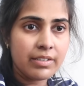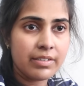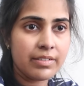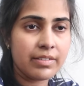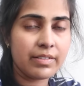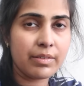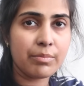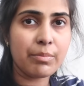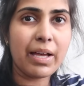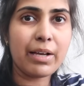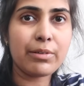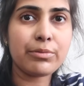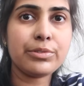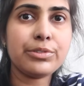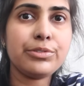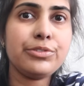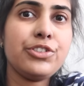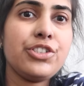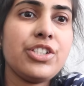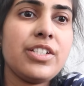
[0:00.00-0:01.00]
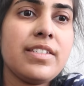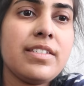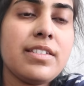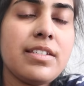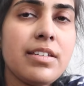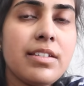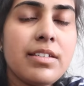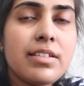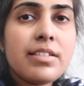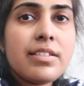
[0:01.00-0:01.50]
So Matt will
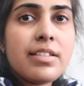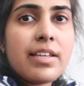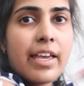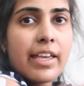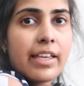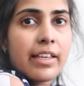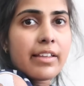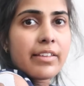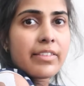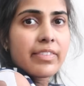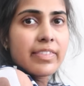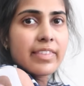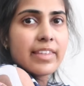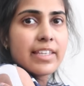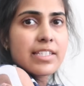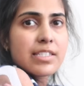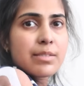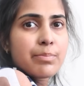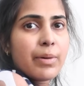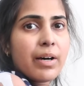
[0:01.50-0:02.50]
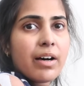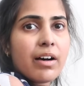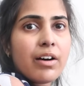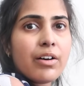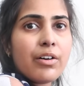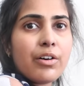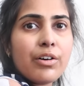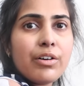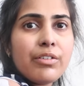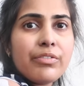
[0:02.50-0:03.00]
just take this
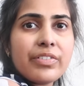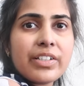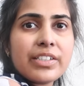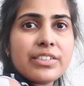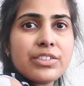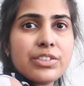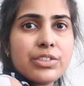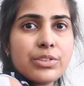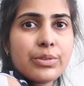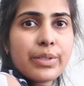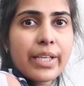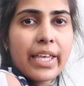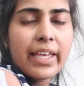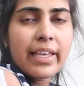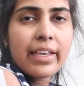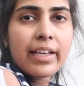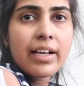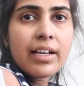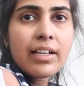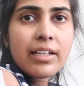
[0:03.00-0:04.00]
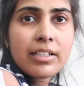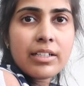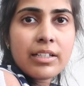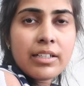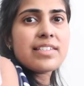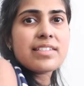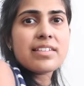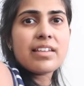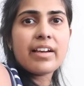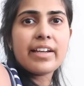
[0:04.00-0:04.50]
part off until here.
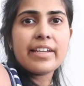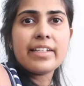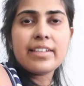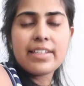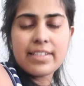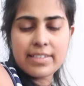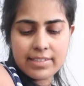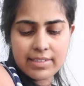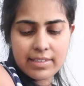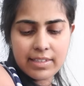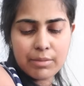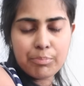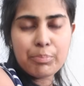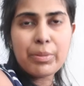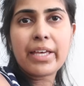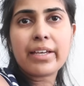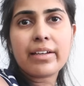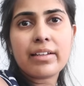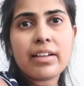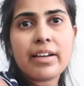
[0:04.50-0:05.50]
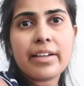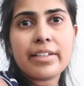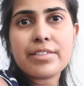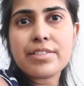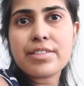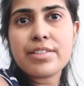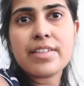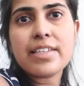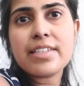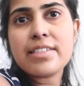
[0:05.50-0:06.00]
This line is the pick line,
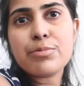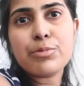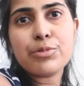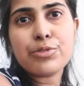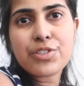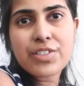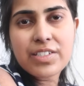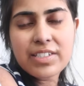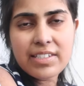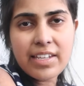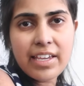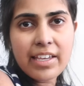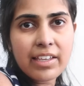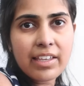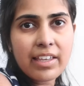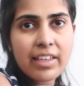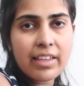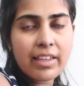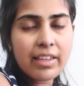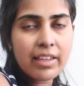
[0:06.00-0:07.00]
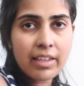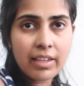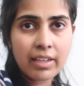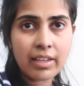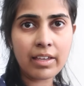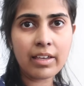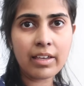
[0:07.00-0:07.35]
so this will just stay here.